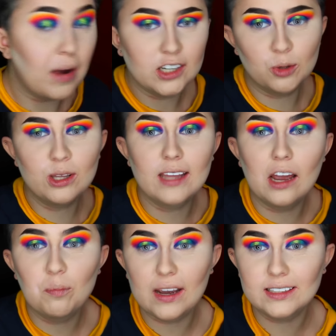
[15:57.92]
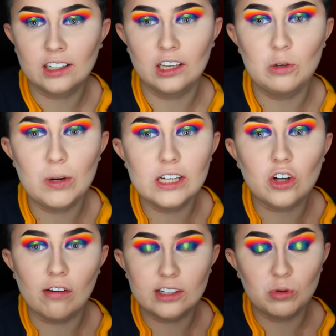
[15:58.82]
by doing that, basically we're
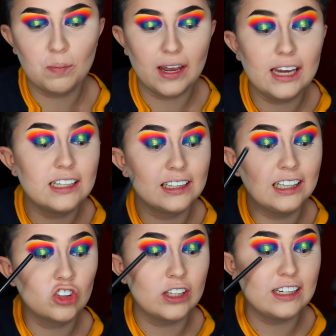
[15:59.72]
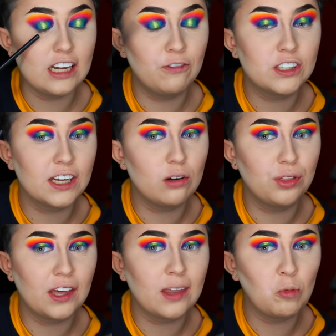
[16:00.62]
going to repeat literally every single
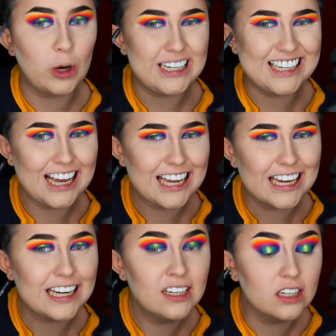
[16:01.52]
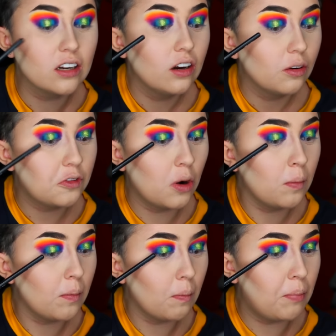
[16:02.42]
thing that we did from